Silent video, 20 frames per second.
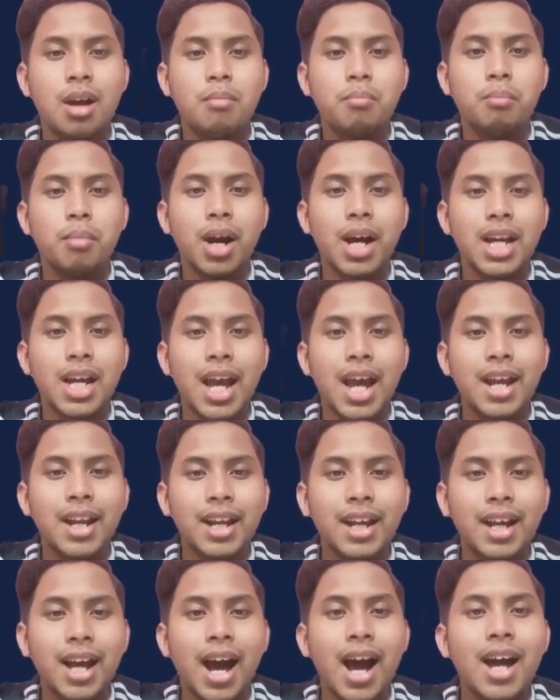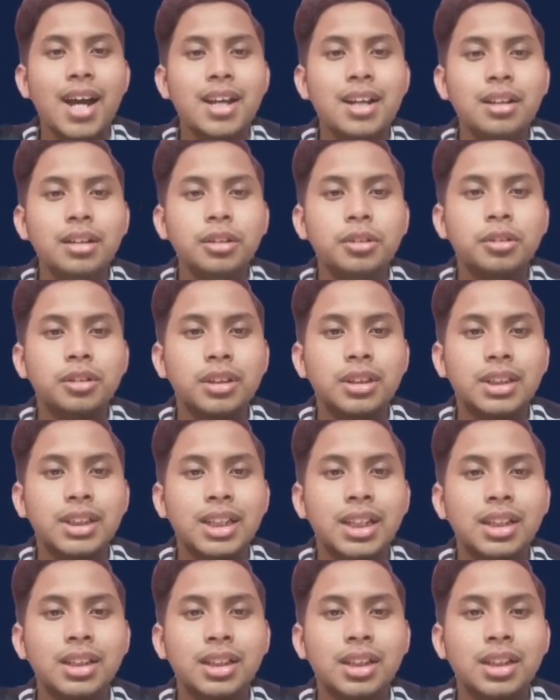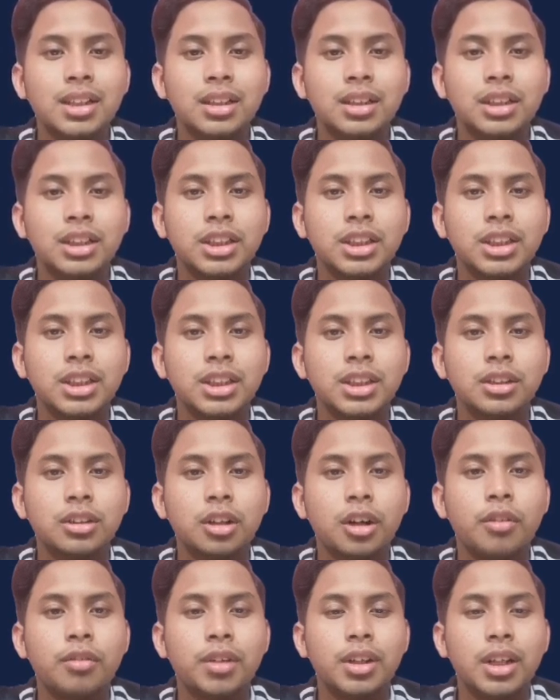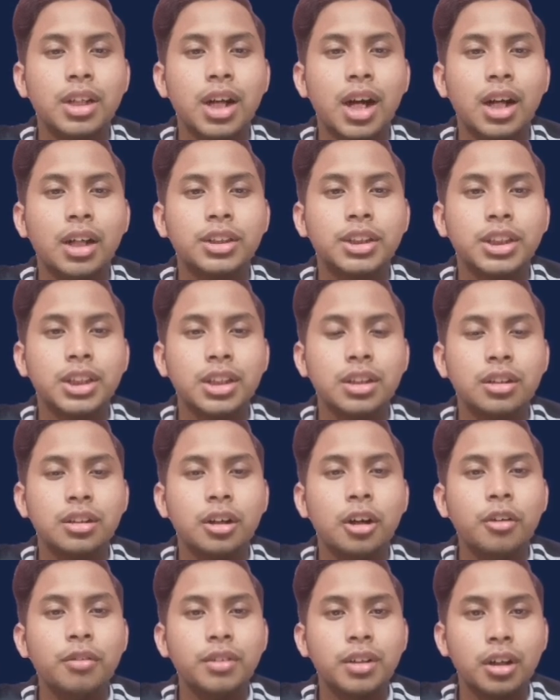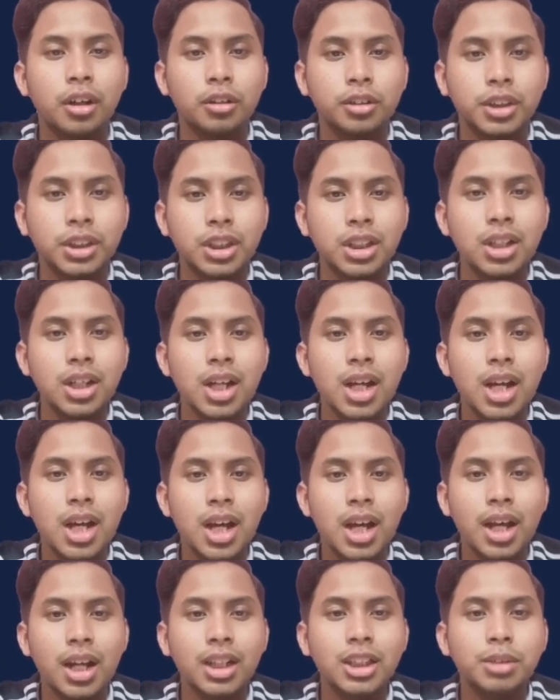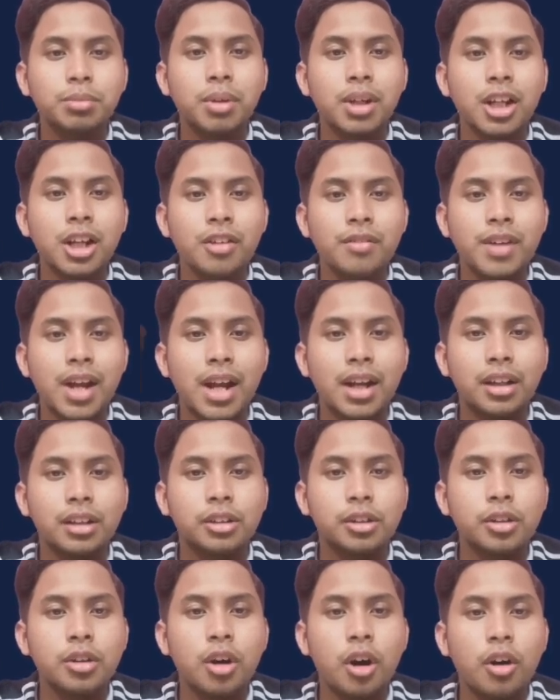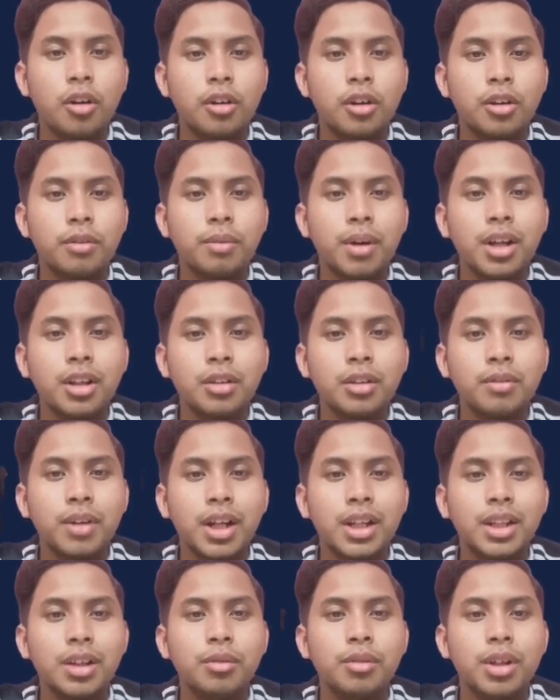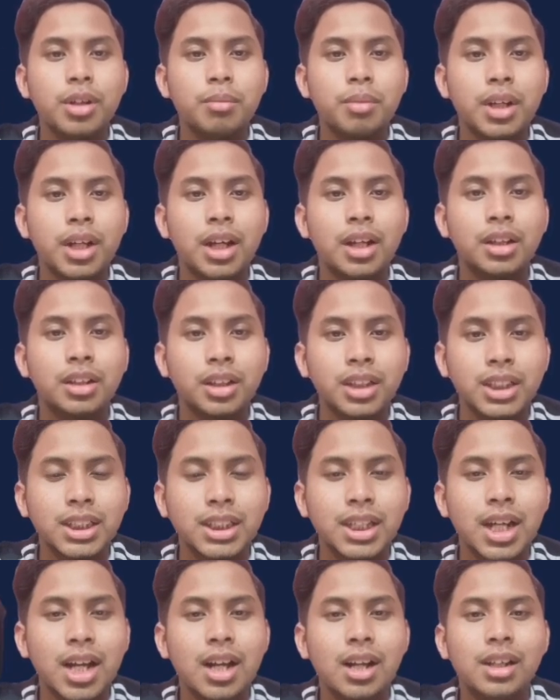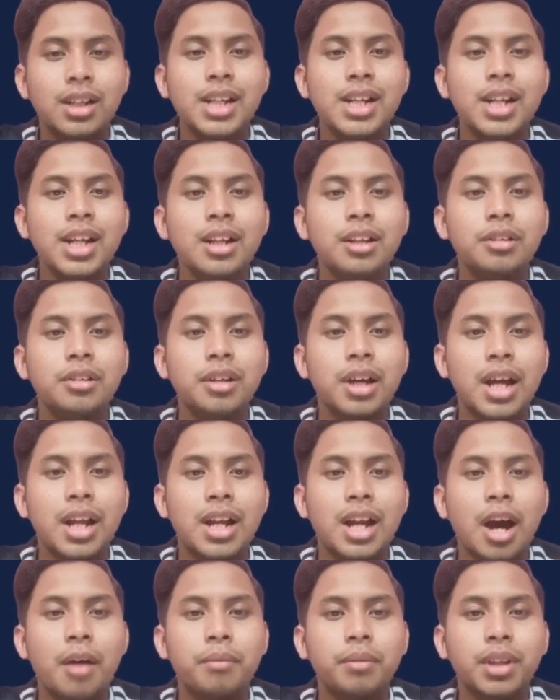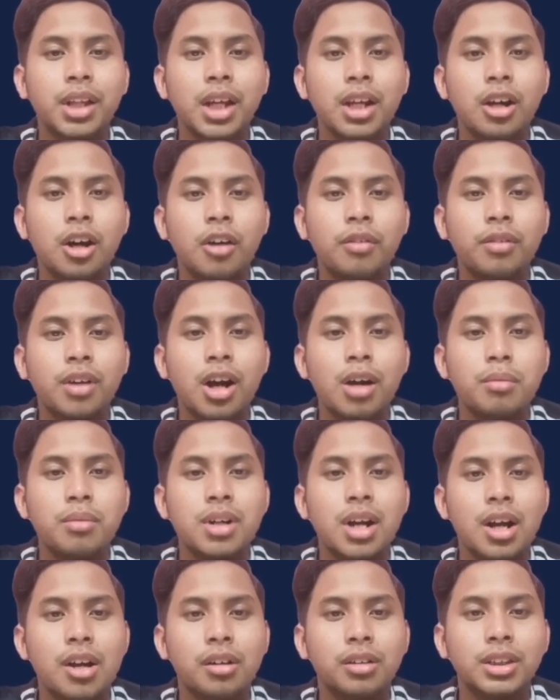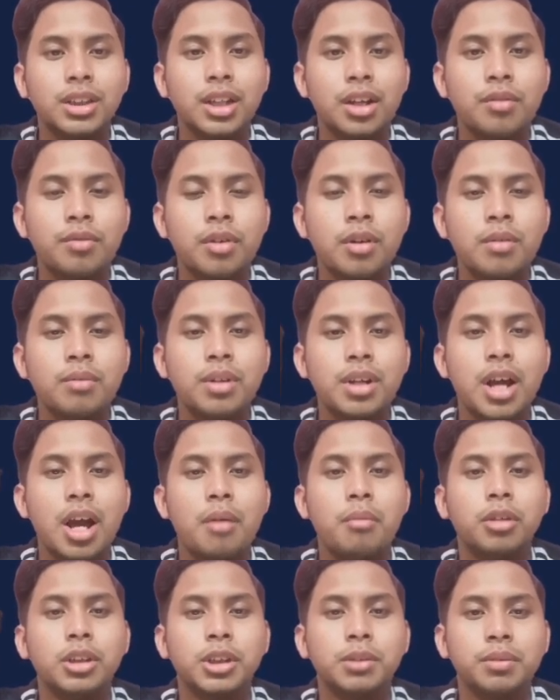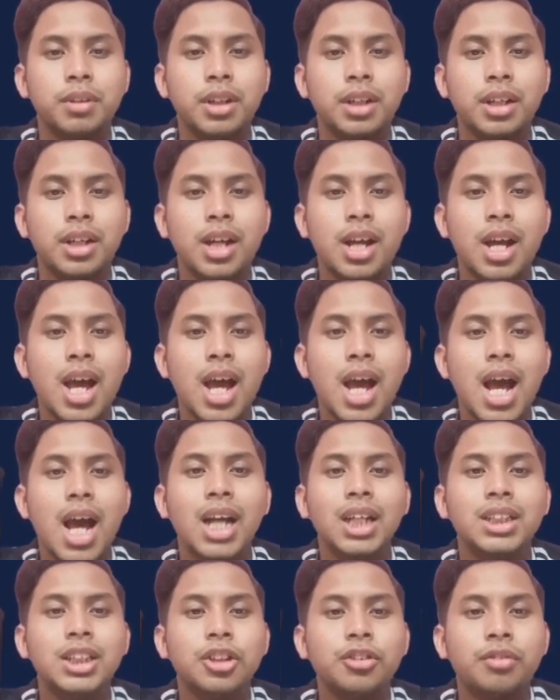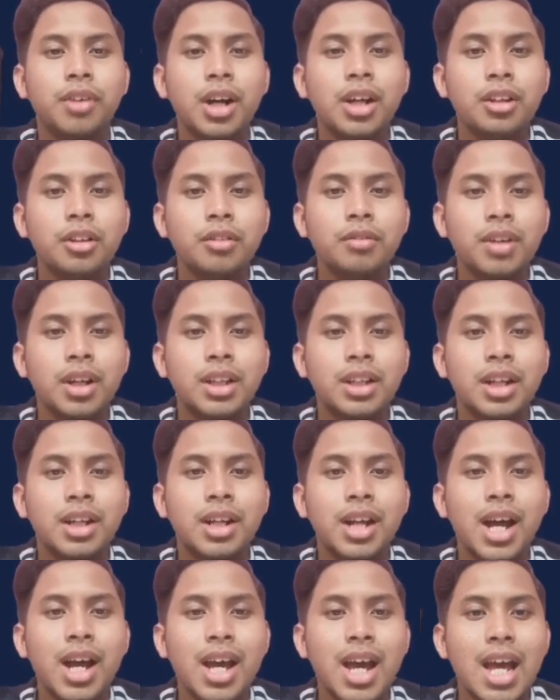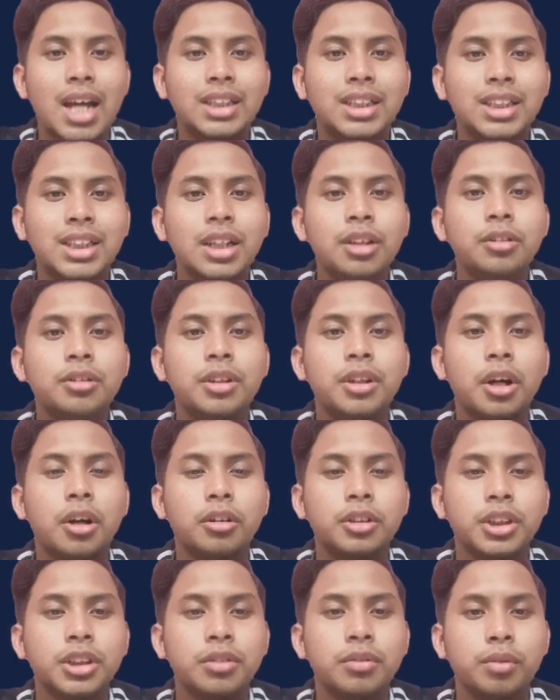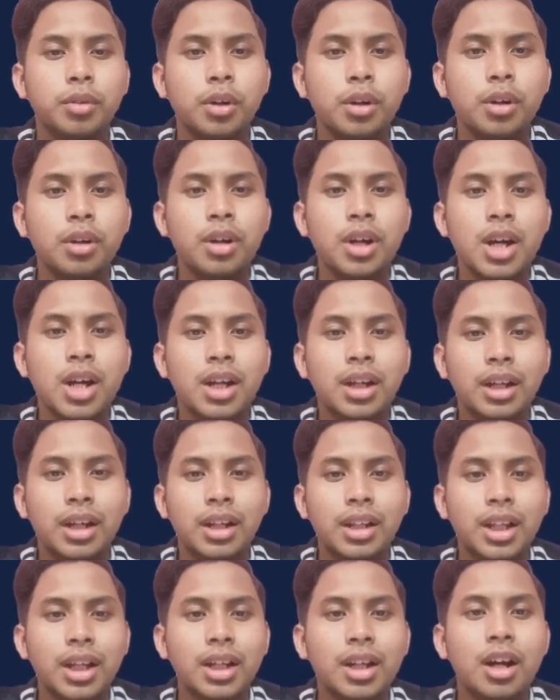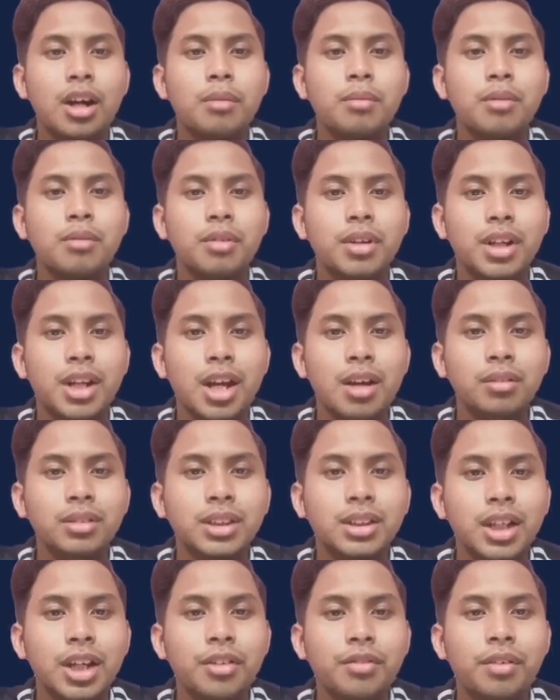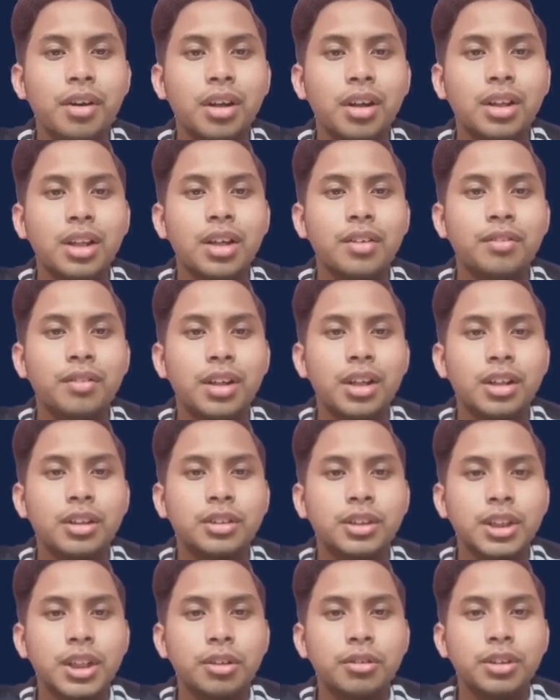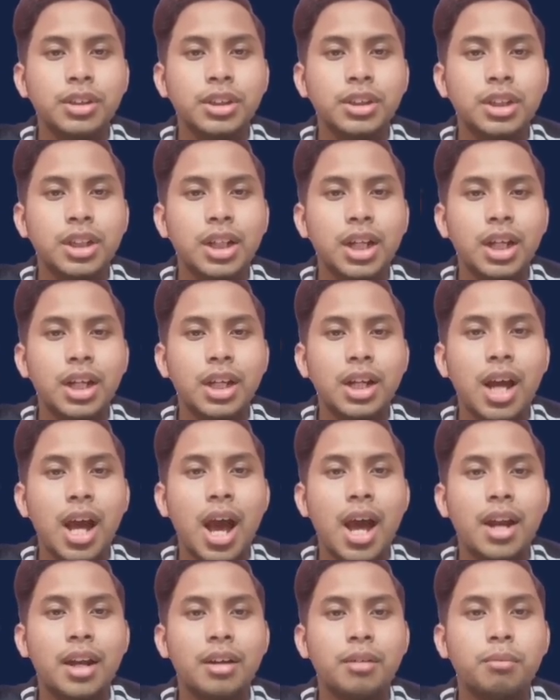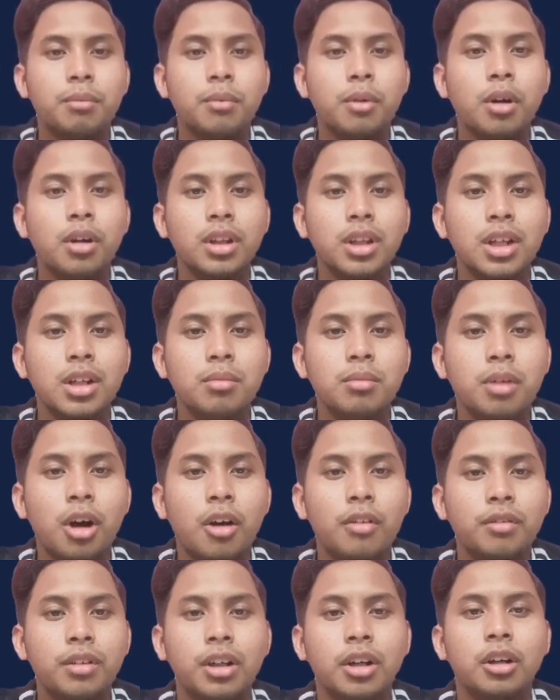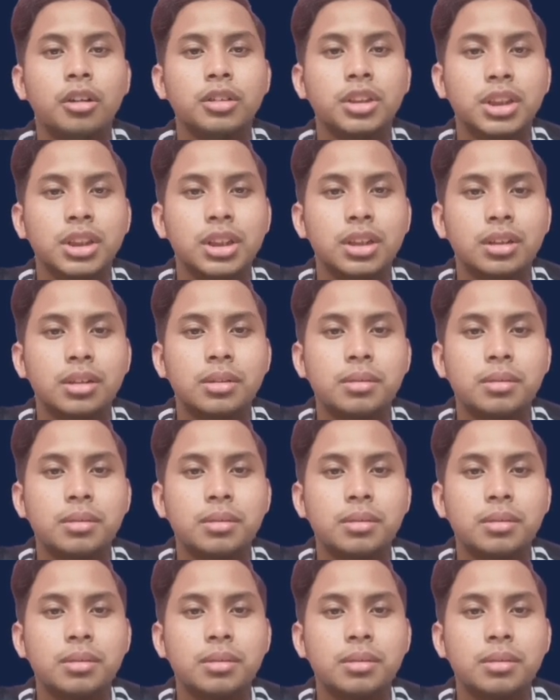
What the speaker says: By adding iron to certain regions of the ocean, it is believed that the growth of the phytoplankton will be increased, leading to an uptake of carbon dioxide from the atmosphere. As the phytoplankton die and sink to the ocean floor, they take carbon with them, effectively sequestering it at the bottom of the ocean.